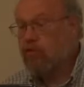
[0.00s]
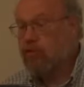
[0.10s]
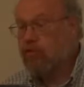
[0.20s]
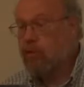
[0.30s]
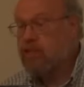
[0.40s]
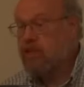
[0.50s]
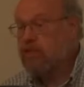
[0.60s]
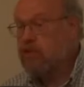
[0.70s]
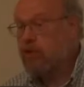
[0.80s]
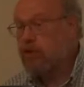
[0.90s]
the
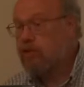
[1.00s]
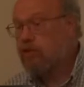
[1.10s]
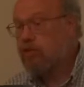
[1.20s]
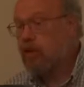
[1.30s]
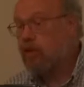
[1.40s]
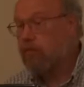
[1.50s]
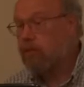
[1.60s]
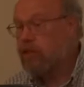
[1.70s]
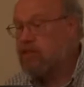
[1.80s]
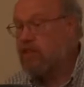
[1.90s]
47-story uh,
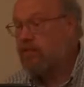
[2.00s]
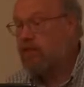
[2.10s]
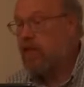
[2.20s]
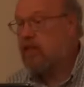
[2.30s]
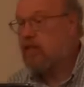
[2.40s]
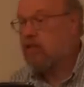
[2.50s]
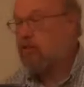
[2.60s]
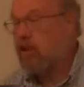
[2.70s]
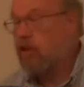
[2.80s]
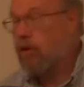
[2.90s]
Building 7, and the,
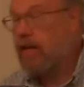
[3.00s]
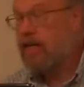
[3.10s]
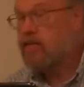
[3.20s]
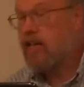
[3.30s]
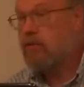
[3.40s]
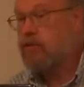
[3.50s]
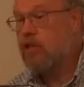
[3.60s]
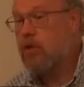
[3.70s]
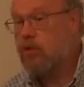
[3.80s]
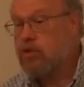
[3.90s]
on the right-hand side it was a
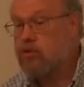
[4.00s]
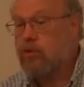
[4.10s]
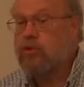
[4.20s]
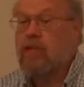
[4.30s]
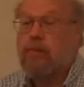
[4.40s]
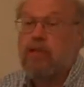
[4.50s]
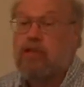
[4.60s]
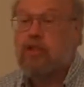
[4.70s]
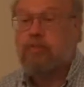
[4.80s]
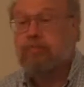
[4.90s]
known controlled
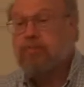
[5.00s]
demolition.